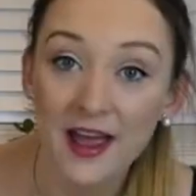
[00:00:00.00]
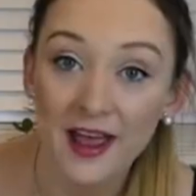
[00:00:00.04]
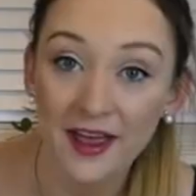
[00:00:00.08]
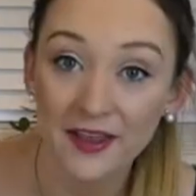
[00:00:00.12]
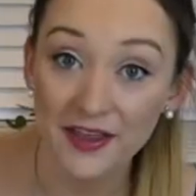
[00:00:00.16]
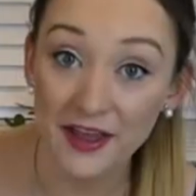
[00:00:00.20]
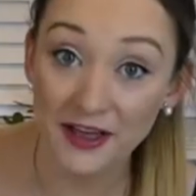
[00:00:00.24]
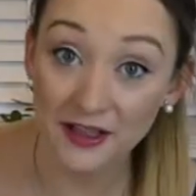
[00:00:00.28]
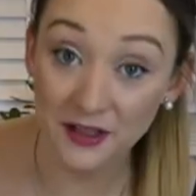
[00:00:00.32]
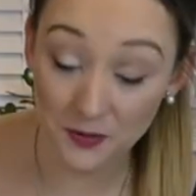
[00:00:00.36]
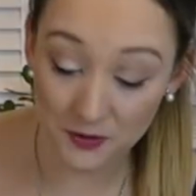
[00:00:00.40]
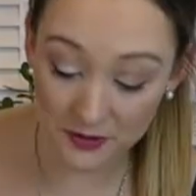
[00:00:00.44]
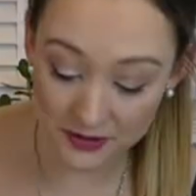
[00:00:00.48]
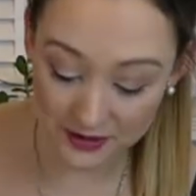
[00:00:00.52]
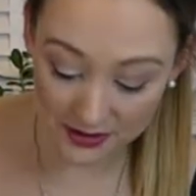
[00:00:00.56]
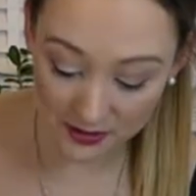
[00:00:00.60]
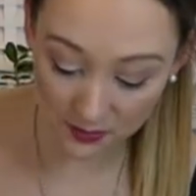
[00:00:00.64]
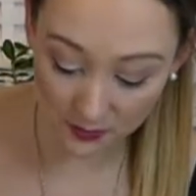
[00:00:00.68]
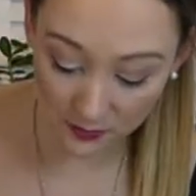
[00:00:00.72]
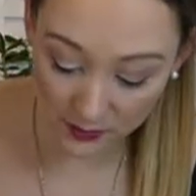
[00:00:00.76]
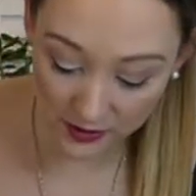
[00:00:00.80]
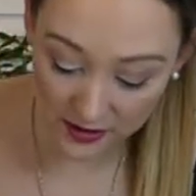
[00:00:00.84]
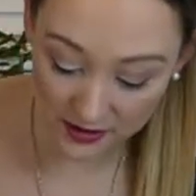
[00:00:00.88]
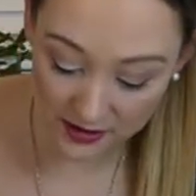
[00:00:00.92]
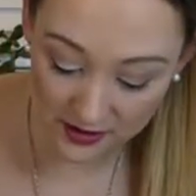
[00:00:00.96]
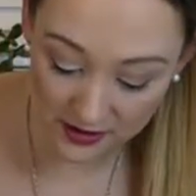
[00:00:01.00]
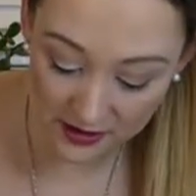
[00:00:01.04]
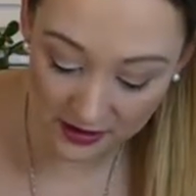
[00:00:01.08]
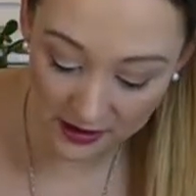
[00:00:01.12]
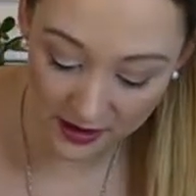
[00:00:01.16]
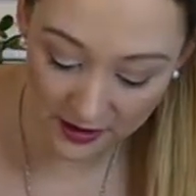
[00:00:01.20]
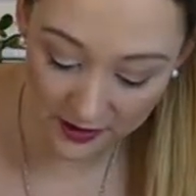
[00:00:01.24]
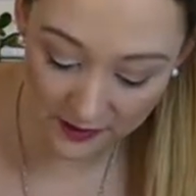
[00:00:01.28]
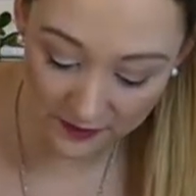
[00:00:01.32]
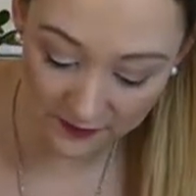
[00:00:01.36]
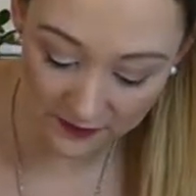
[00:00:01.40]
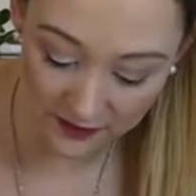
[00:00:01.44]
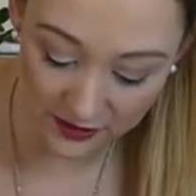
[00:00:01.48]
Then you want to sprinkle
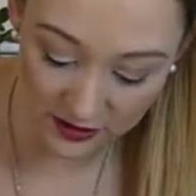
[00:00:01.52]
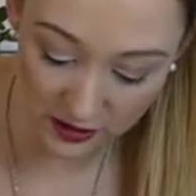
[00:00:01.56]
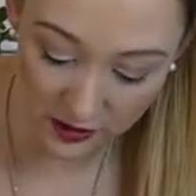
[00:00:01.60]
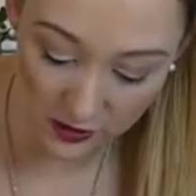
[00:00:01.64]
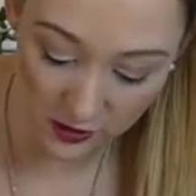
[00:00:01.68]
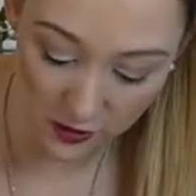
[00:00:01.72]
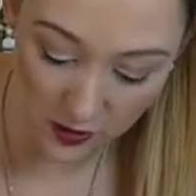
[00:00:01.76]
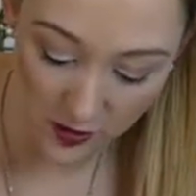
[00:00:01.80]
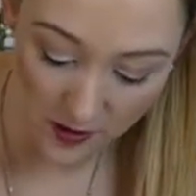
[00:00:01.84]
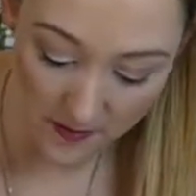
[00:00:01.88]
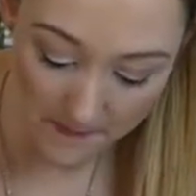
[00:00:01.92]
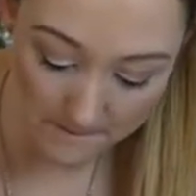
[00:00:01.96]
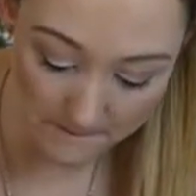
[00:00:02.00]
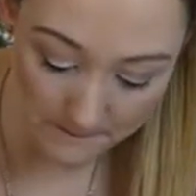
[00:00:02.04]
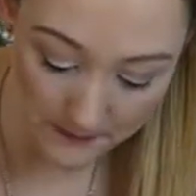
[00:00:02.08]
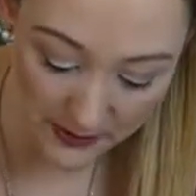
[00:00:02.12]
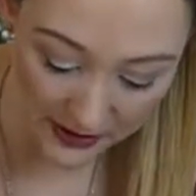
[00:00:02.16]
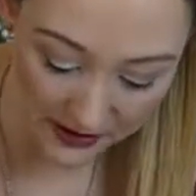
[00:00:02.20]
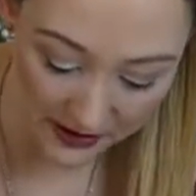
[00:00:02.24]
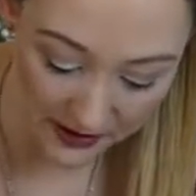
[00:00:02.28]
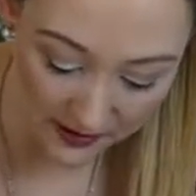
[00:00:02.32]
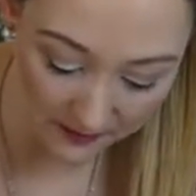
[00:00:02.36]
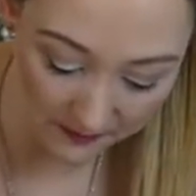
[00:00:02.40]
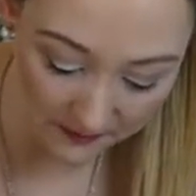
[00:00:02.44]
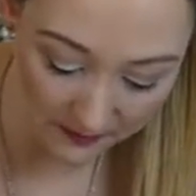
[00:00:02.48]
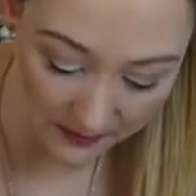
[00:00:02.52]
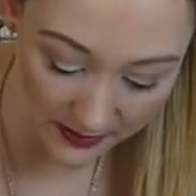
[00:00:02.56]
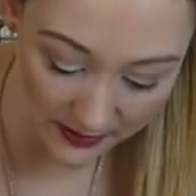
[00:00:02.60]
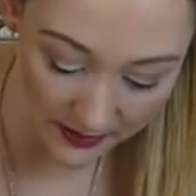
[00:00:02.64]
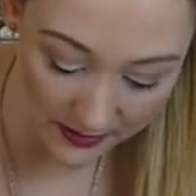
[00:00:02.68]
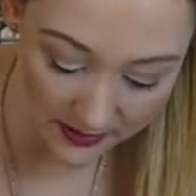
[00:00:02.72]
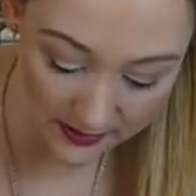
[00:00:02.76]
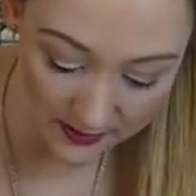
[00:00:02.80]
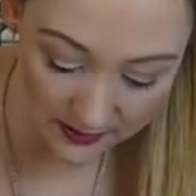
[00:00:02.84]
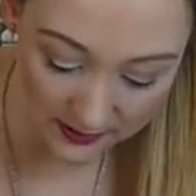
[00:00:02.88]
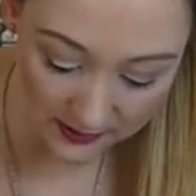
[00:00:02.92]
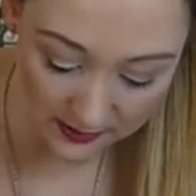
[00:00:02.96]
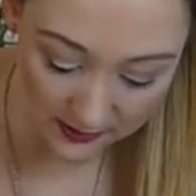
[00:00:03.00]
over your bacon
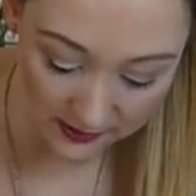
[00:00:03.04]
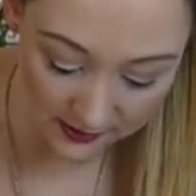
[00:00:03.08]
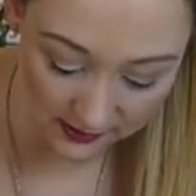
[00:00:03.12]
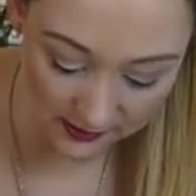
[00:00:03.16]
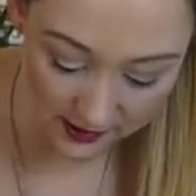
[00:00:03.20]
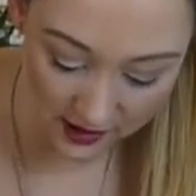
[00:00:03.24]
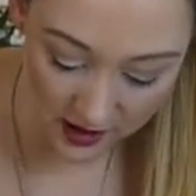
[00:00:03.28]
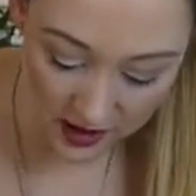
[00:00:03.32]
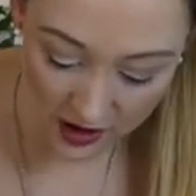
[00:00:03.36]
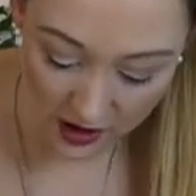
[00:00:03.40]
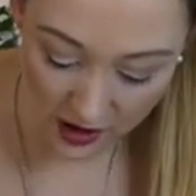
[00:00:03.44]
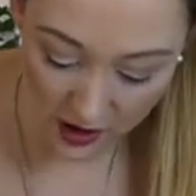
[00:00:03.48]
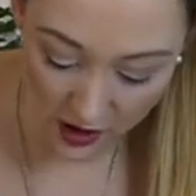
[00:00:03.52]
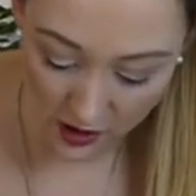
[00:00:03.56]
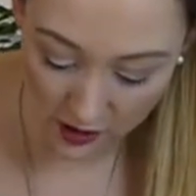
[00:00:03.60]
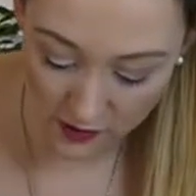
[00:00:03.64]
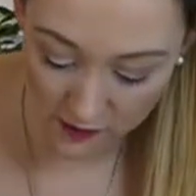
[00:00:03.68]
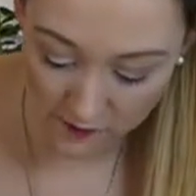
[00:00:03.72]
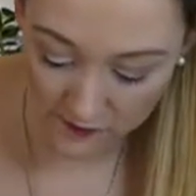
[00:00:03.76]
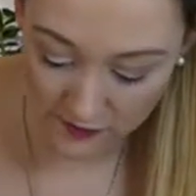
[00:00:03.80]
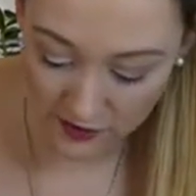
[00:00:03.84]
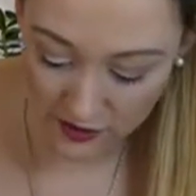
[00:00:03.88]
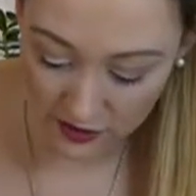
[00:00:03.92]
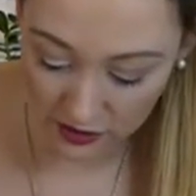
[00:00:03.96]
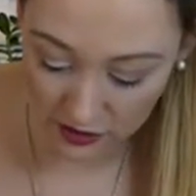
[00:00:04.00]
bits over the